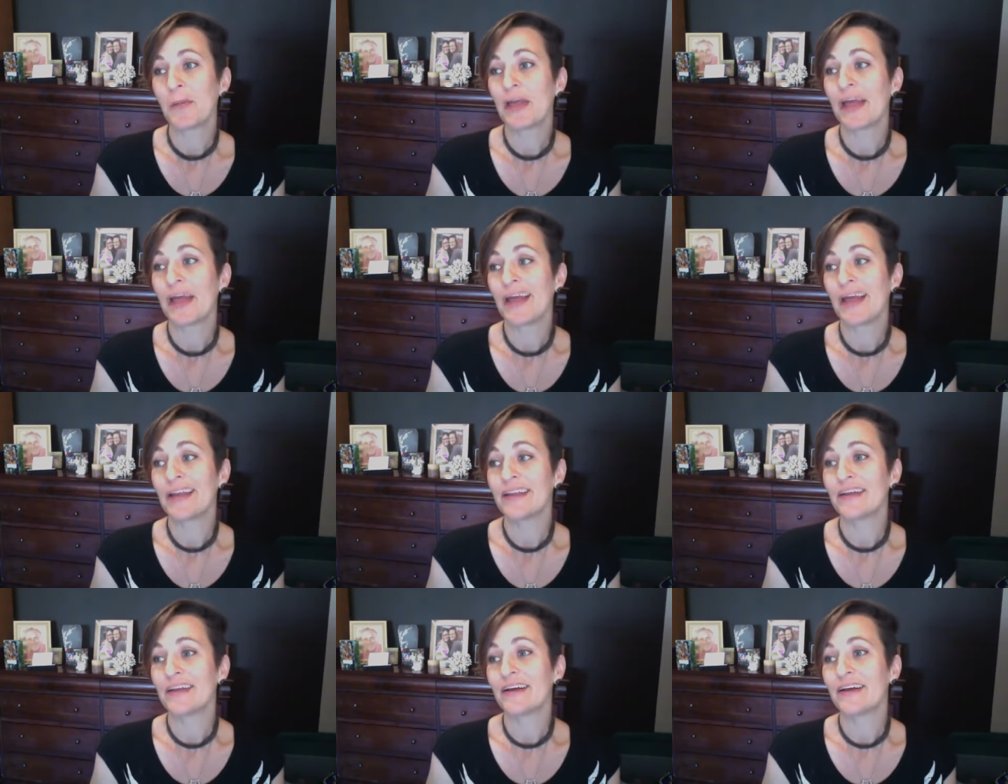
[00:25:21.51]

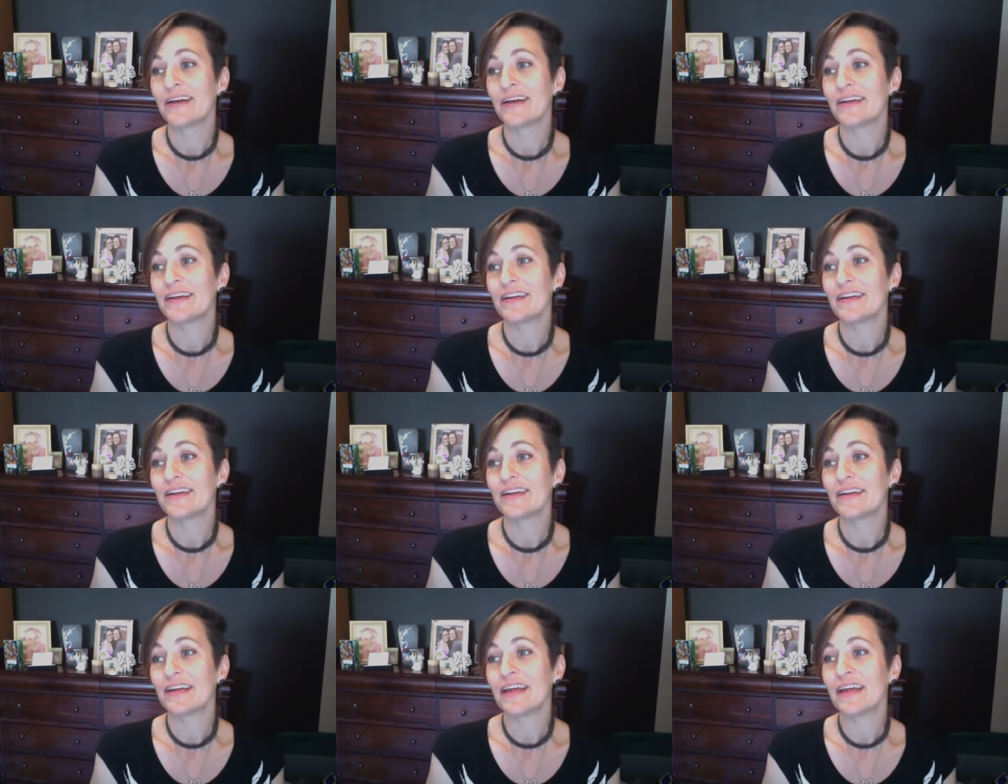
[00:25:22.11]
And
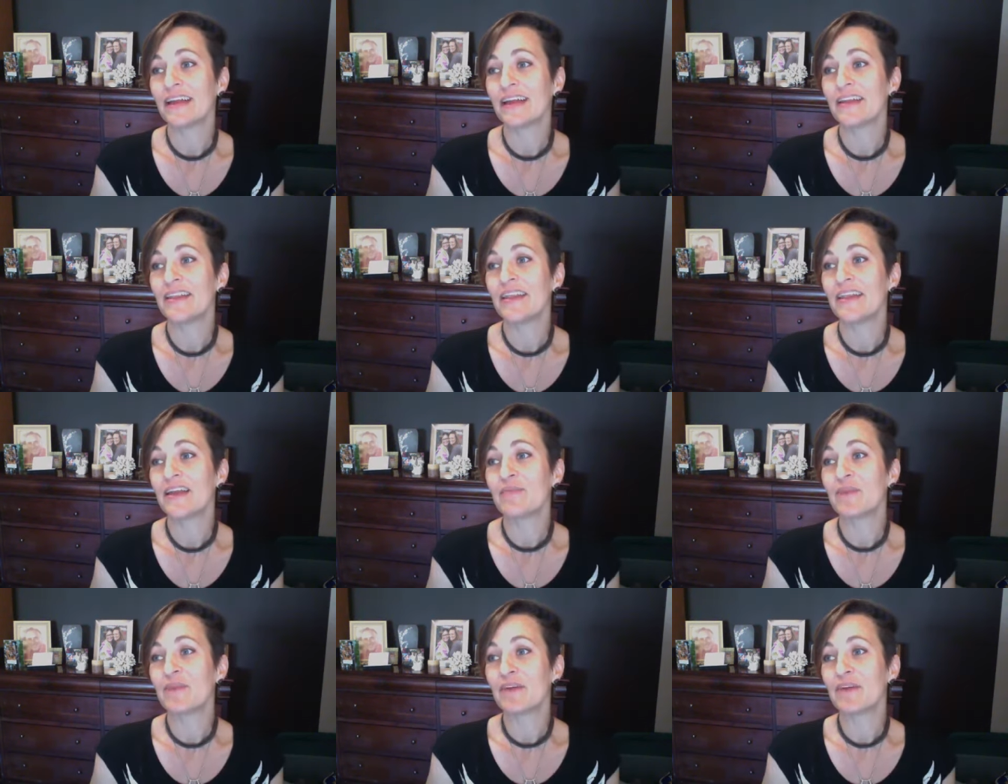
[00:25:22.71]

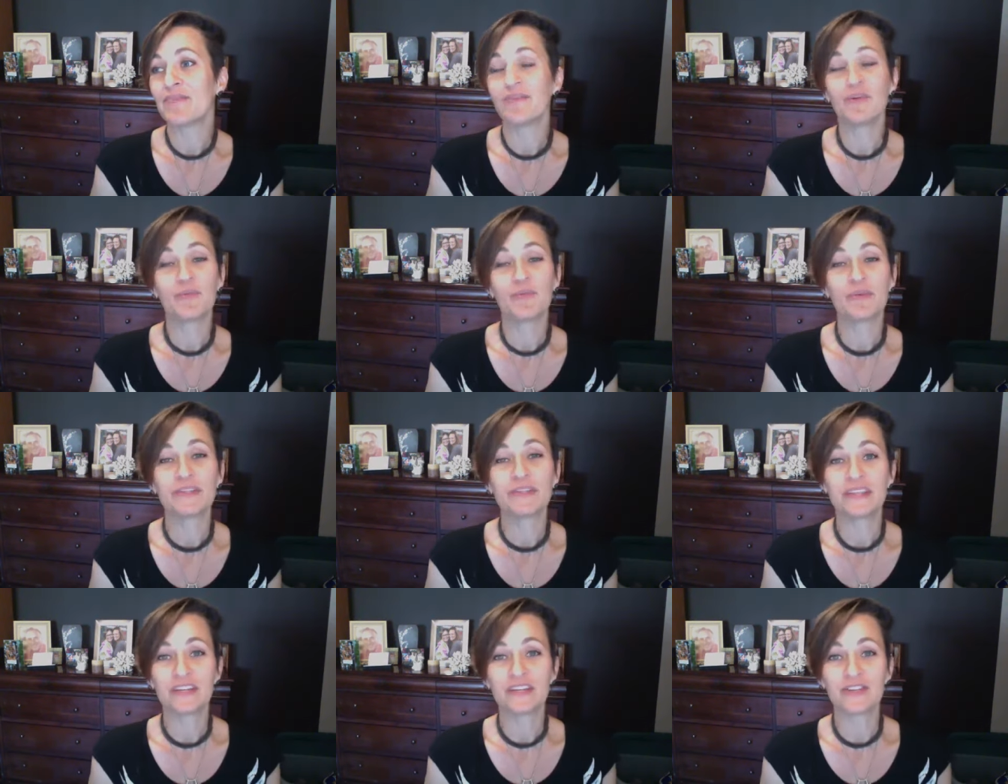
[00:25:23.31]
that my full
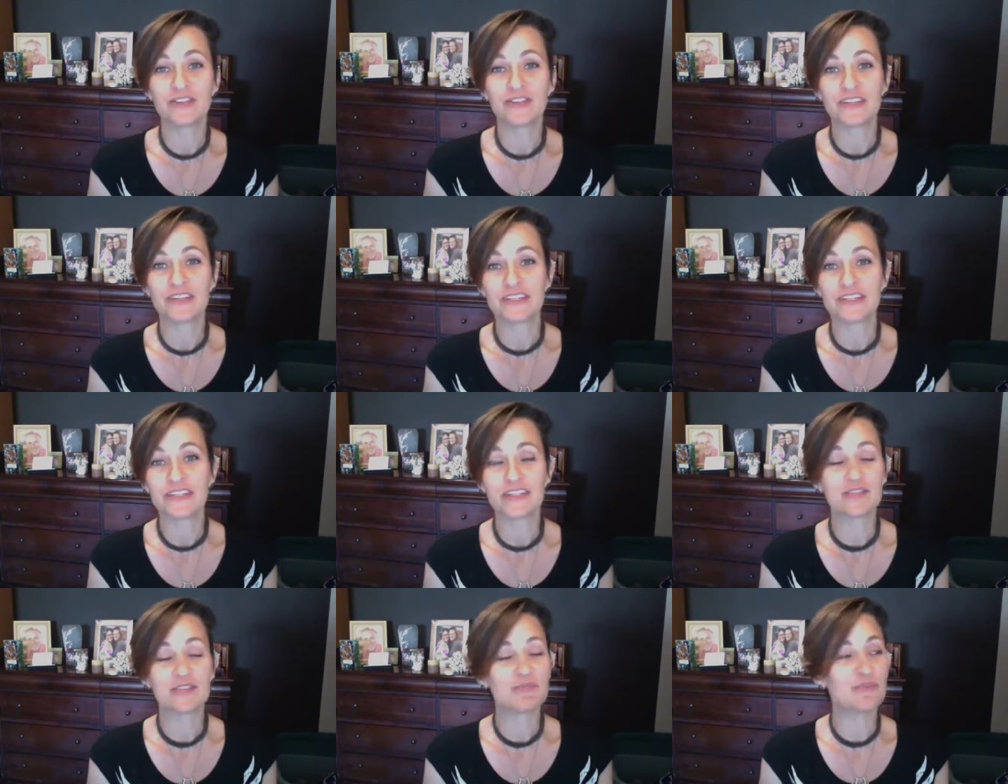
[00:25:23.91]
potential is
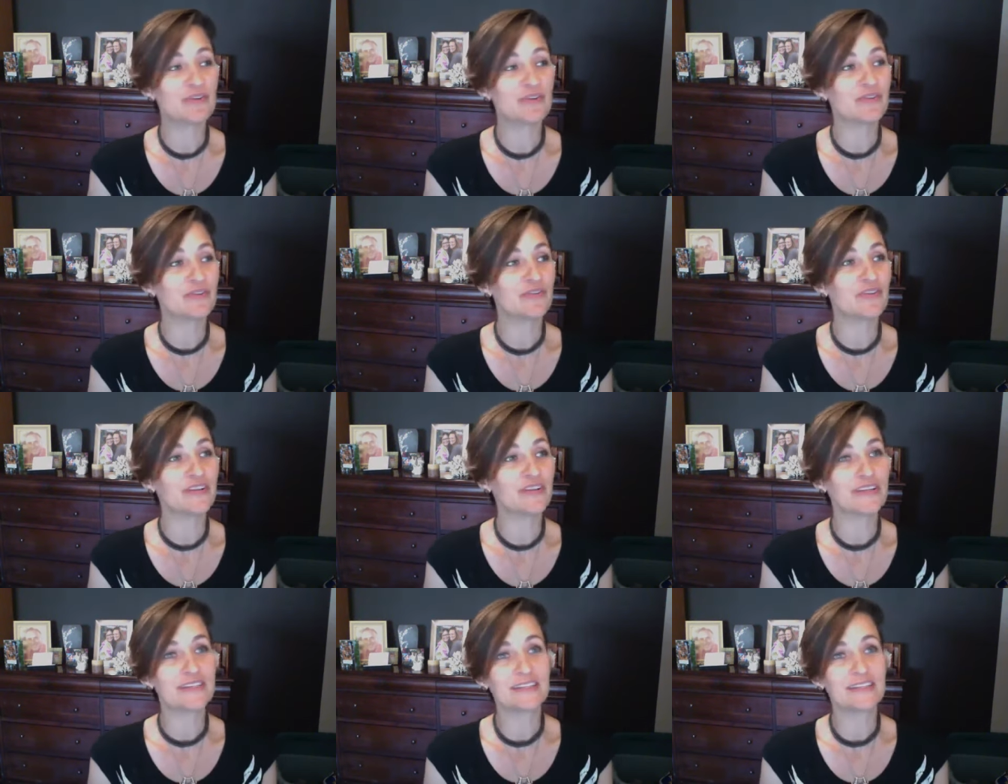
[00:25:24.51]
as
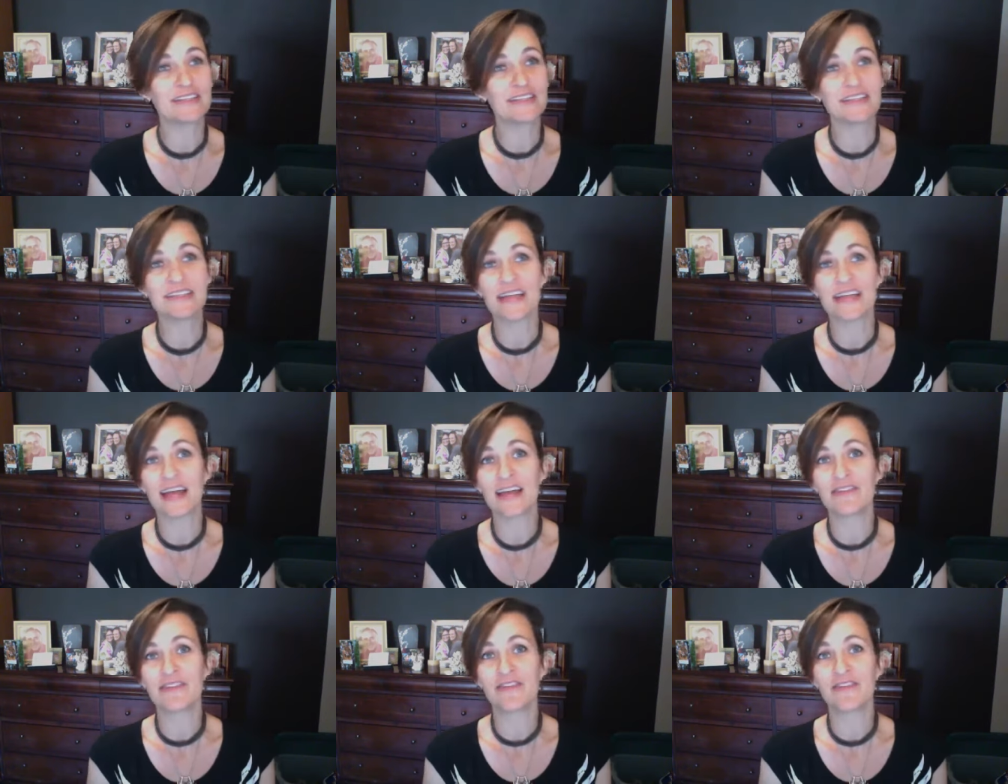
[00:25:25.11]
beautiful as the
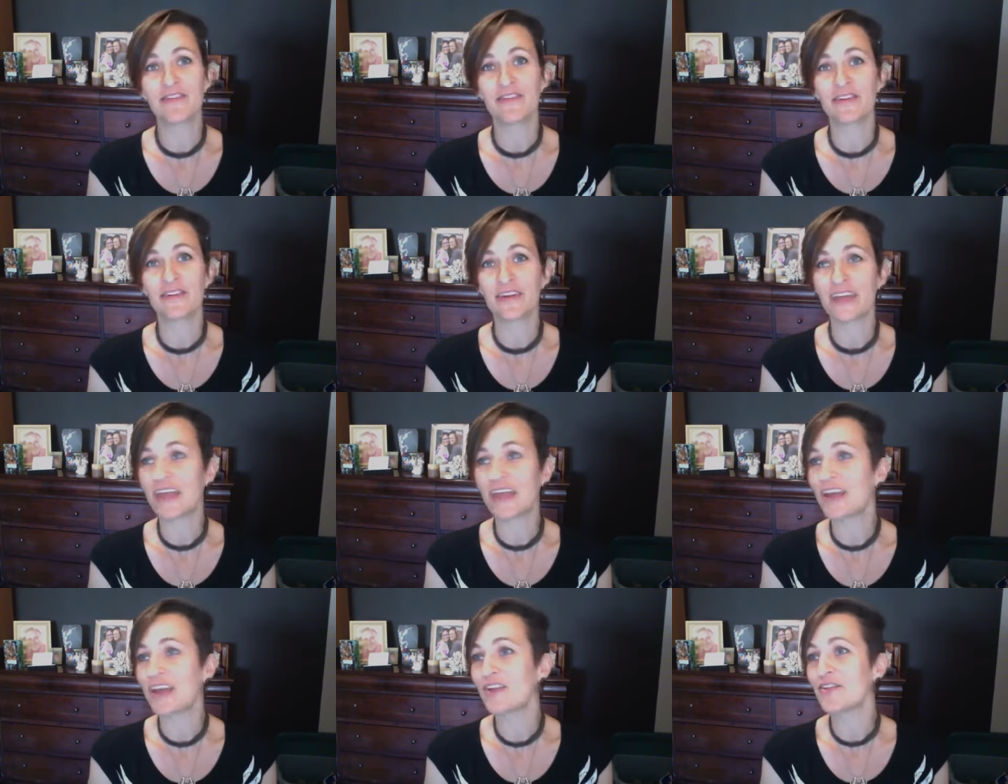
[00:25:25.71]
side of a
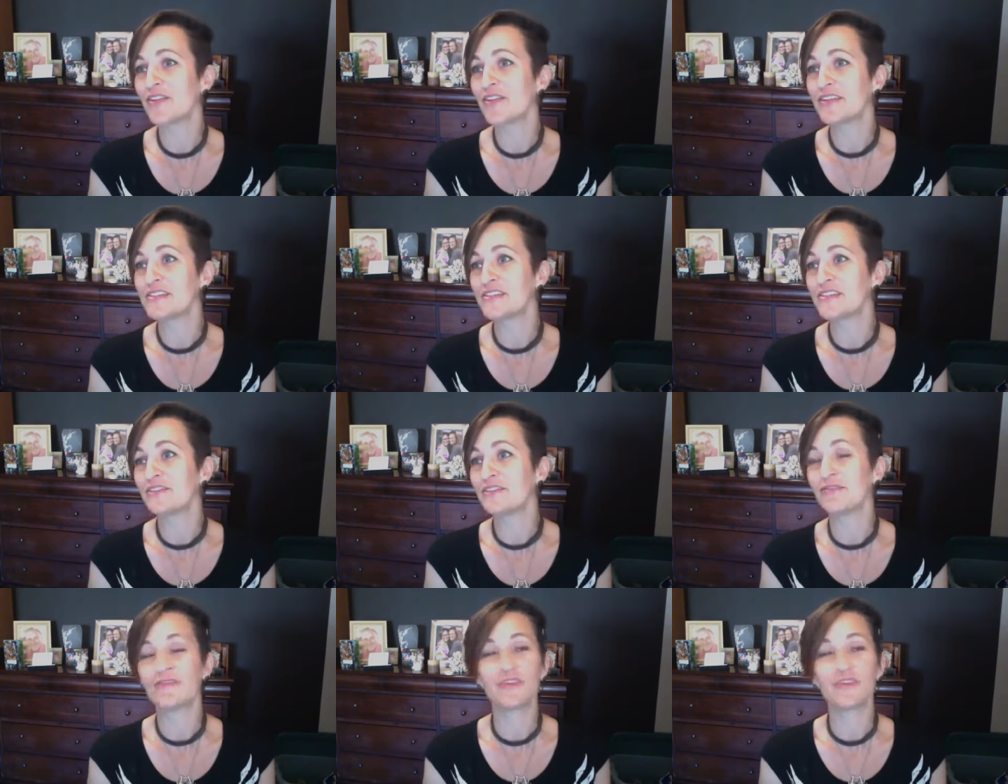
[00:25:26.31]
volcano that's in
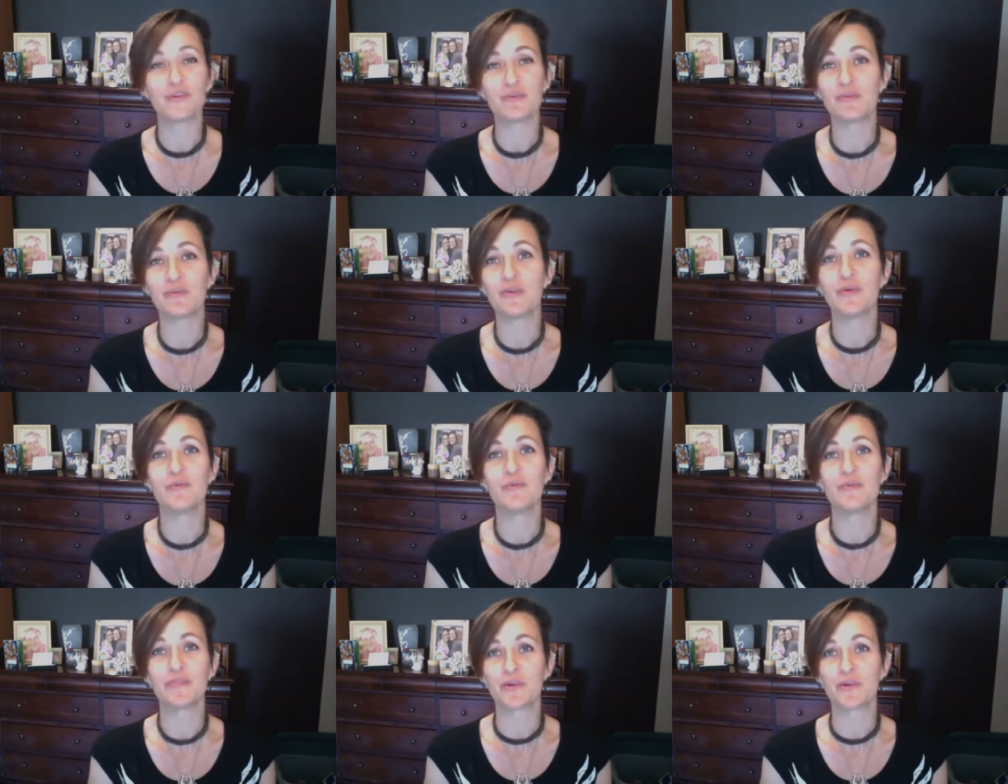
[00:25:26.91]
full
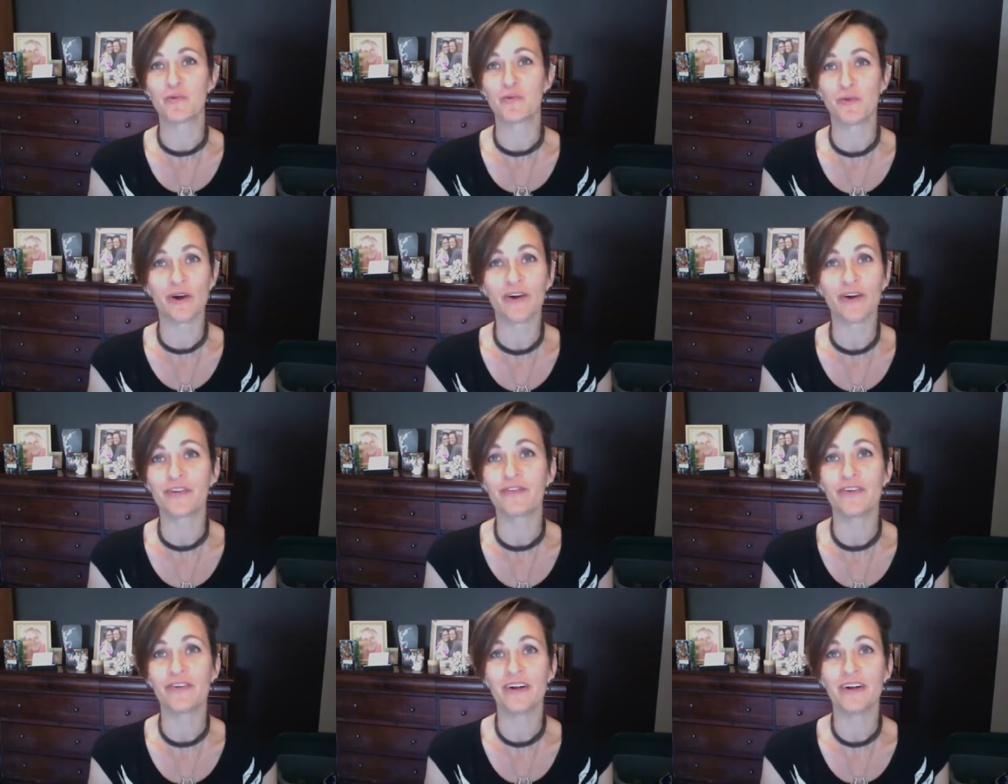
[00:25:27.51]
bloom with a
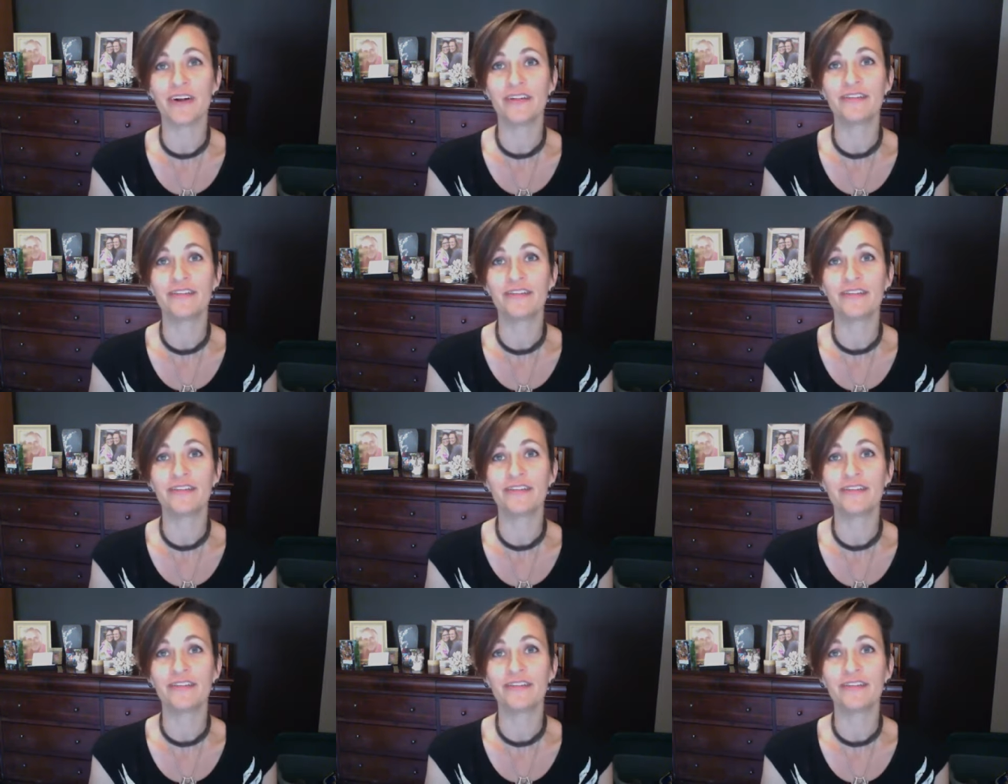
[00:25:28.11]
waterfall.